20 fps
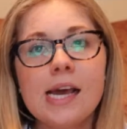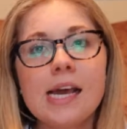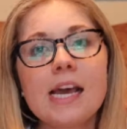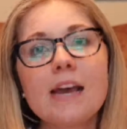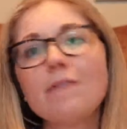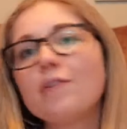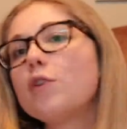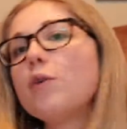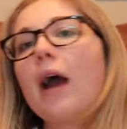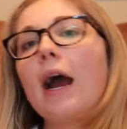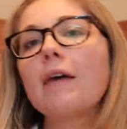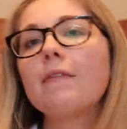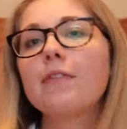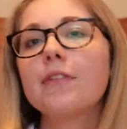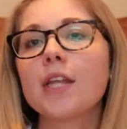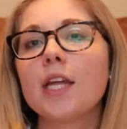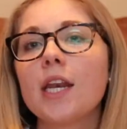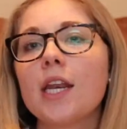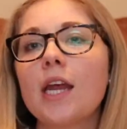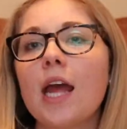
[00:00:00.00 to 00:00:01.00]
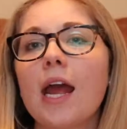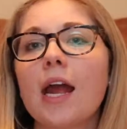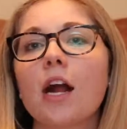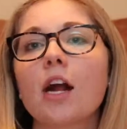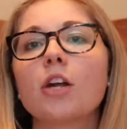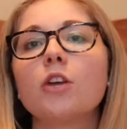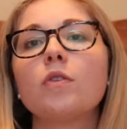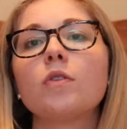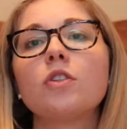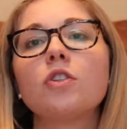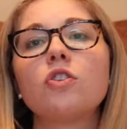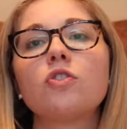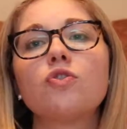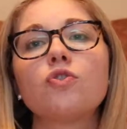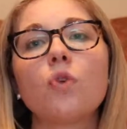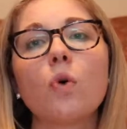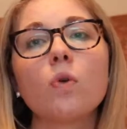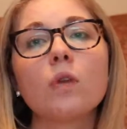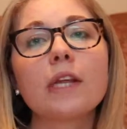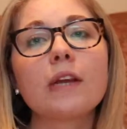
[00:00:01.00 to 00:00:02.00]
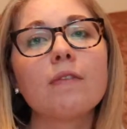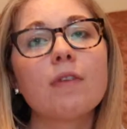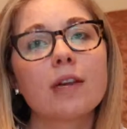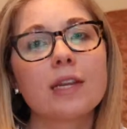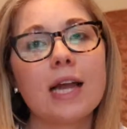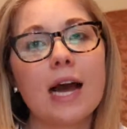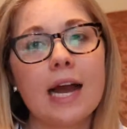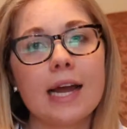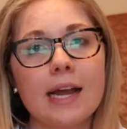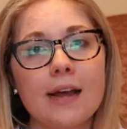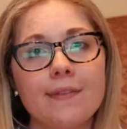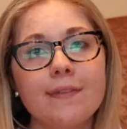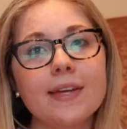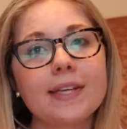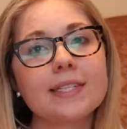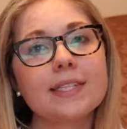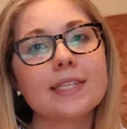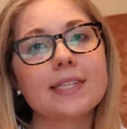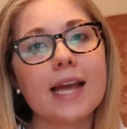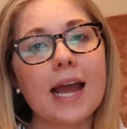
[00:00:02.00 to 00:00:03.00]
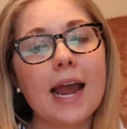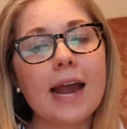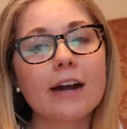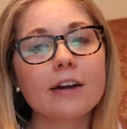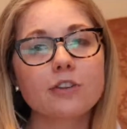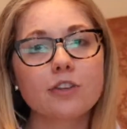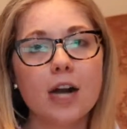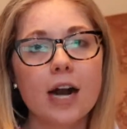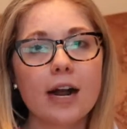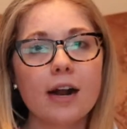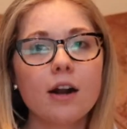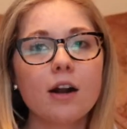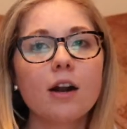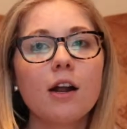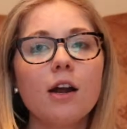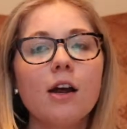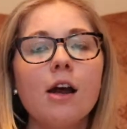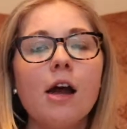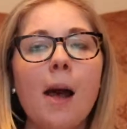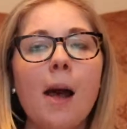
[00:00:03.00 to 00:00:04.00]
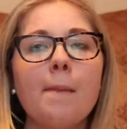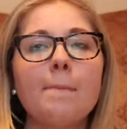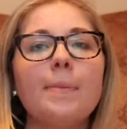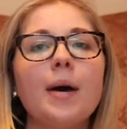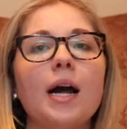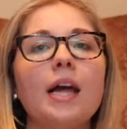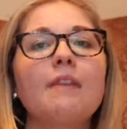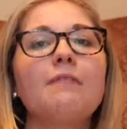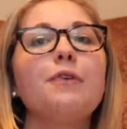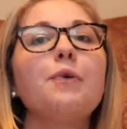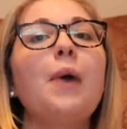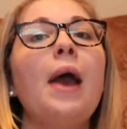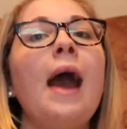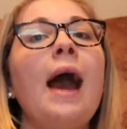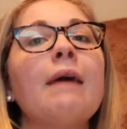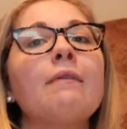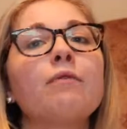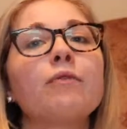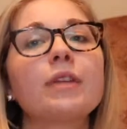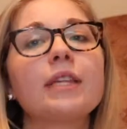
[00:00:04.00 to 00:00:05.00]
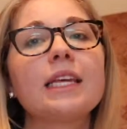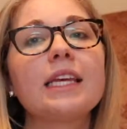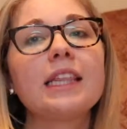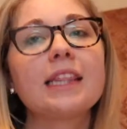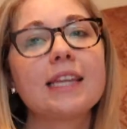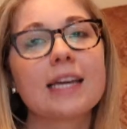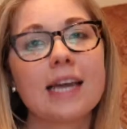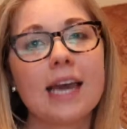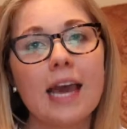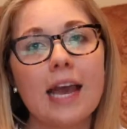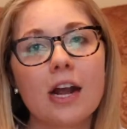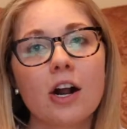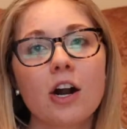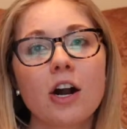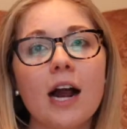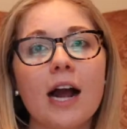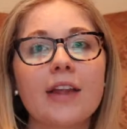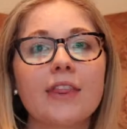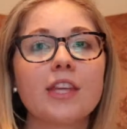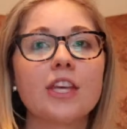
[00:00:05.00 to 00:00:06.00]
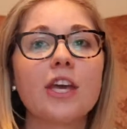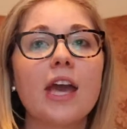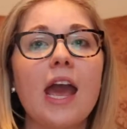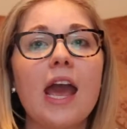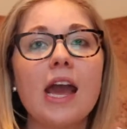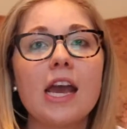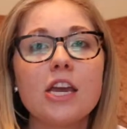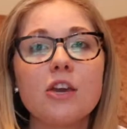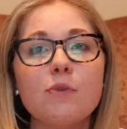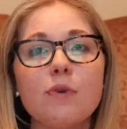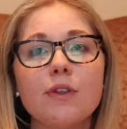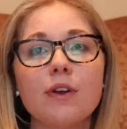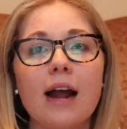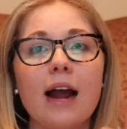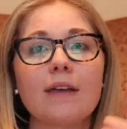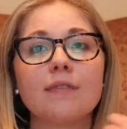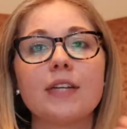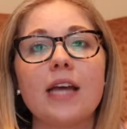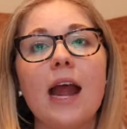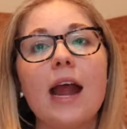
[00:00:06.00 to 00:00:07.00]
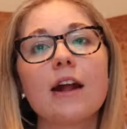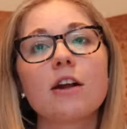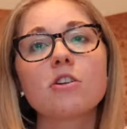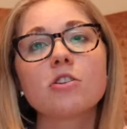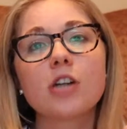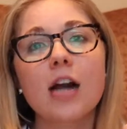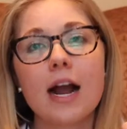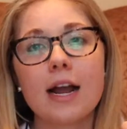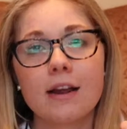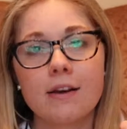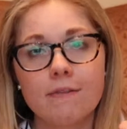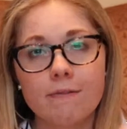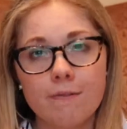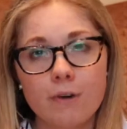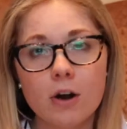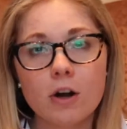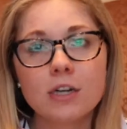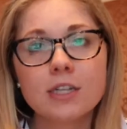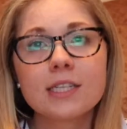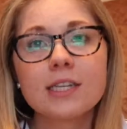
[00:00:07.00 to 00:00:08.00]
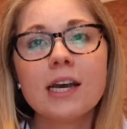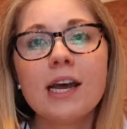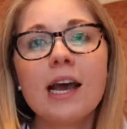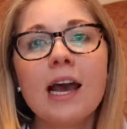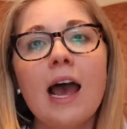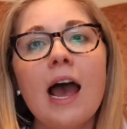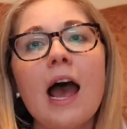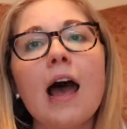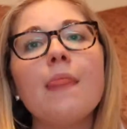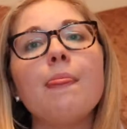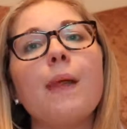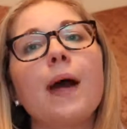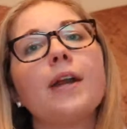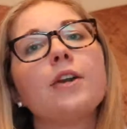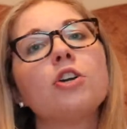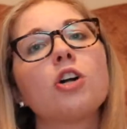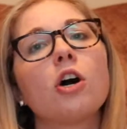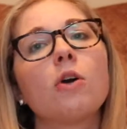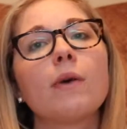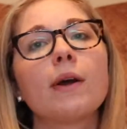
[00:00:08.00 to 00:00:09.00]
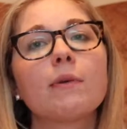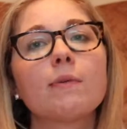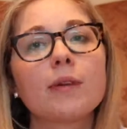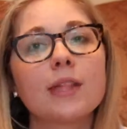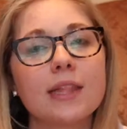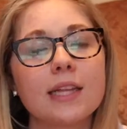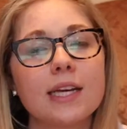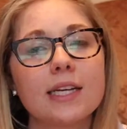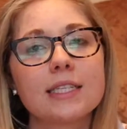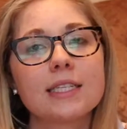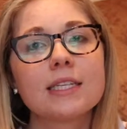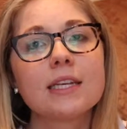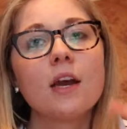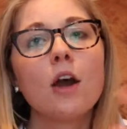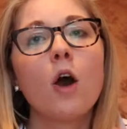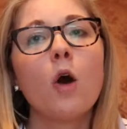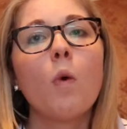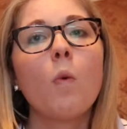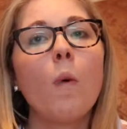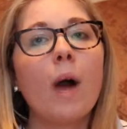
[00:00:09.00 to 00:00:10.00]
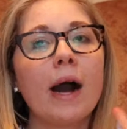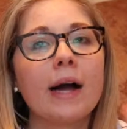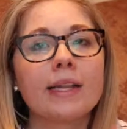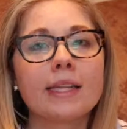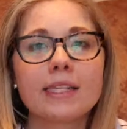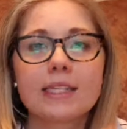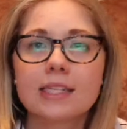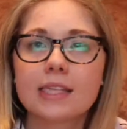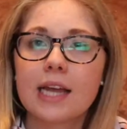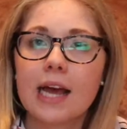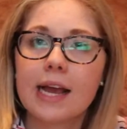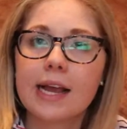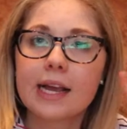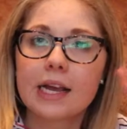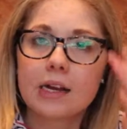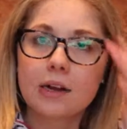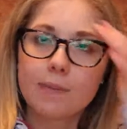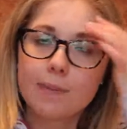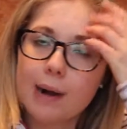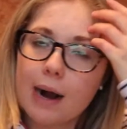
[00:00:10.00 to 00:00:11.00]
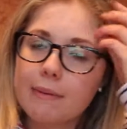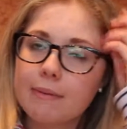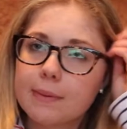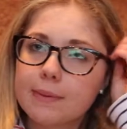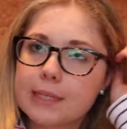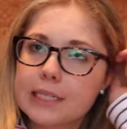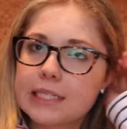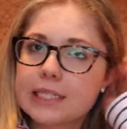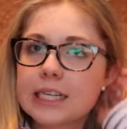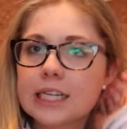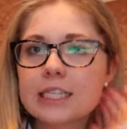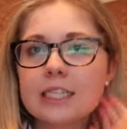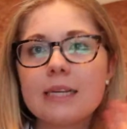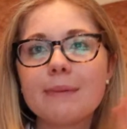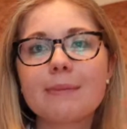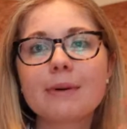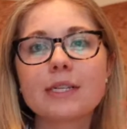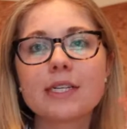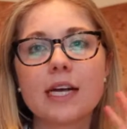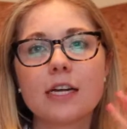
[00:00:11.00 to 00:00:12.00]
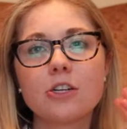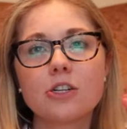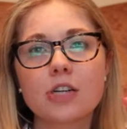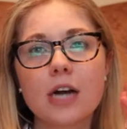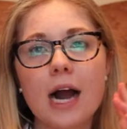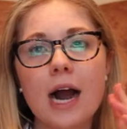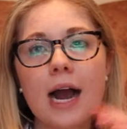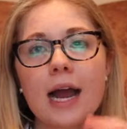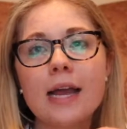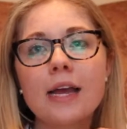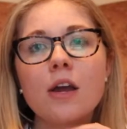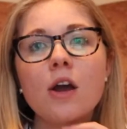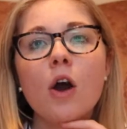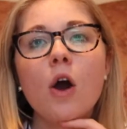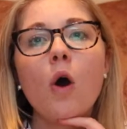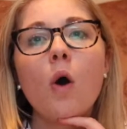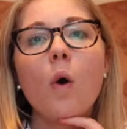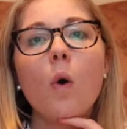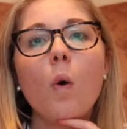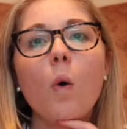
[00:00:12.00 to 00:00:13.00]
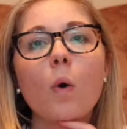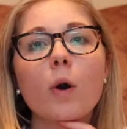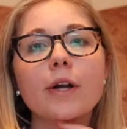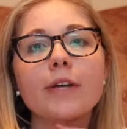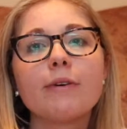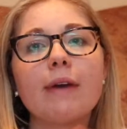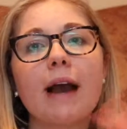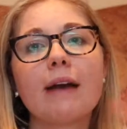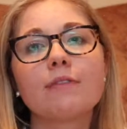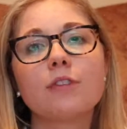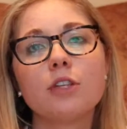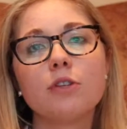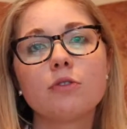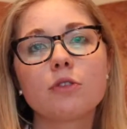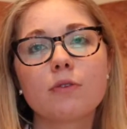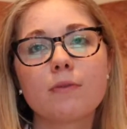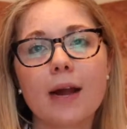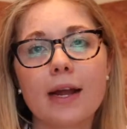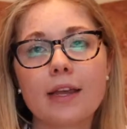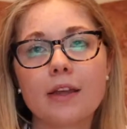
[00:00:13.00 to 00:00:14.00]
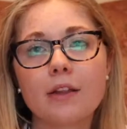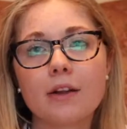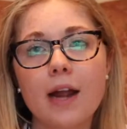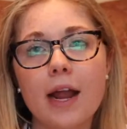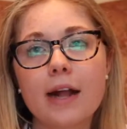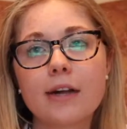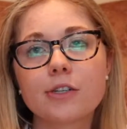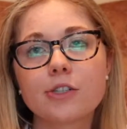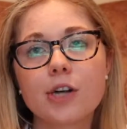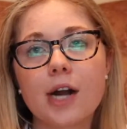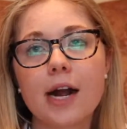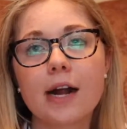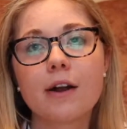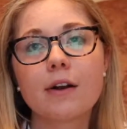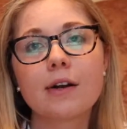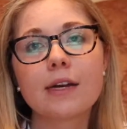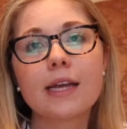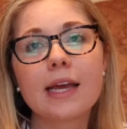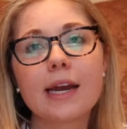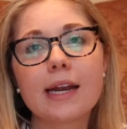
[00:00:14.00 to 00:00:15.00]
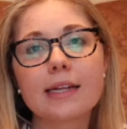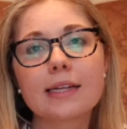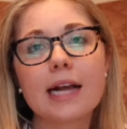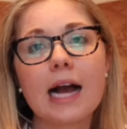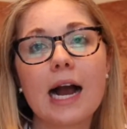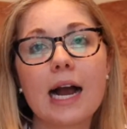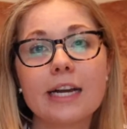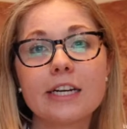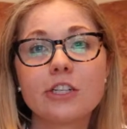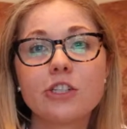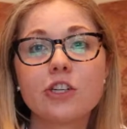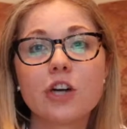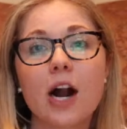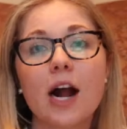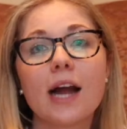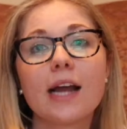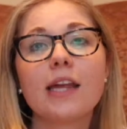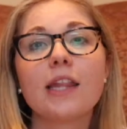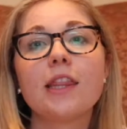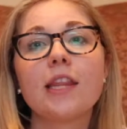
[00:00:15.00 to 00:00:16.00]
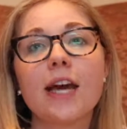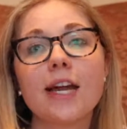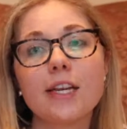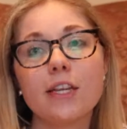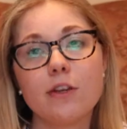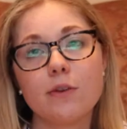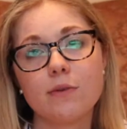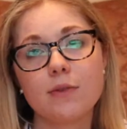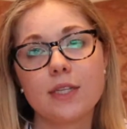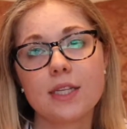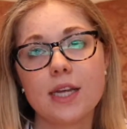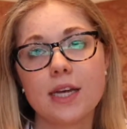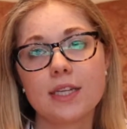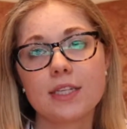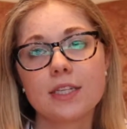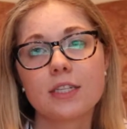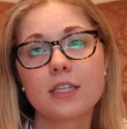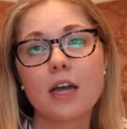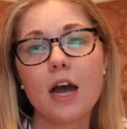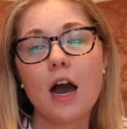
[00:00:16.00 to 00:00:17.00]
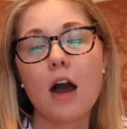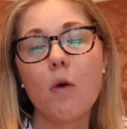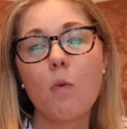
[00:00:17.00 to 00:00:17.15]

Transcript: If you have thin hair, you could solely rely on this as a hair dryer, but if you have really thick hair, I think you either have to air dry it first and then go in with this while it's like probably 60% dry, or you have to use a regular hair dryer and get it kind of dry and then use this.